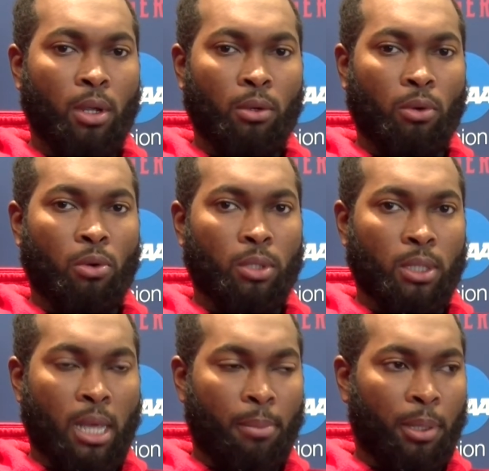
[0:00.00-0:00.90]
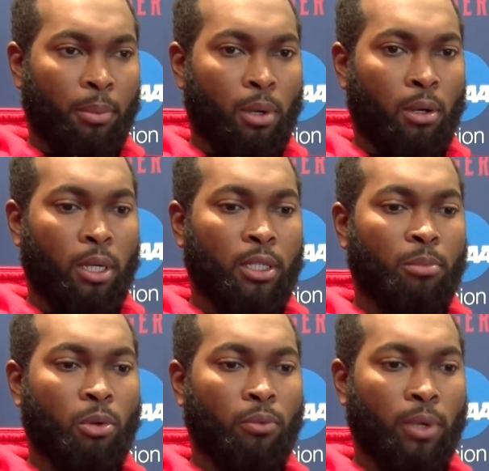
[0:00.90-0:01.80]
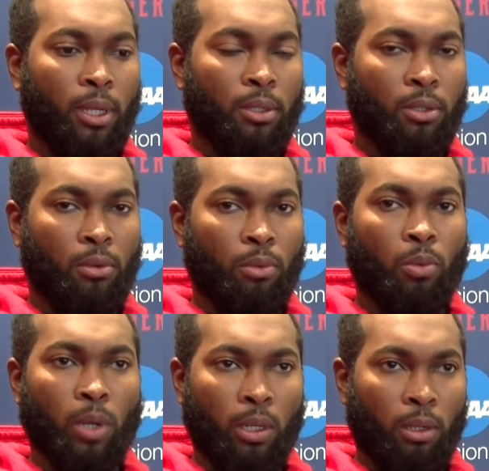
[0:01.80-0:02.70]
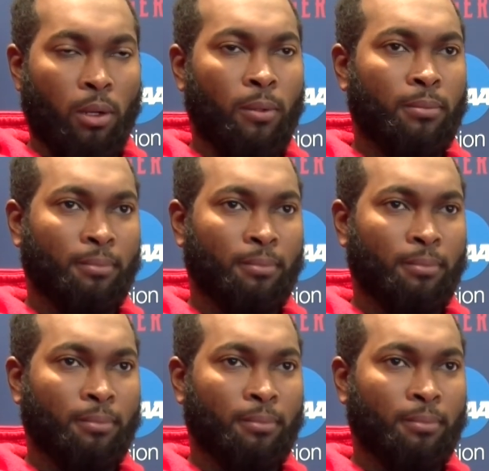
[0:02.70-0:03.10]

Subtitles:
the course of time keeping our kids motivated. So we're ready to go.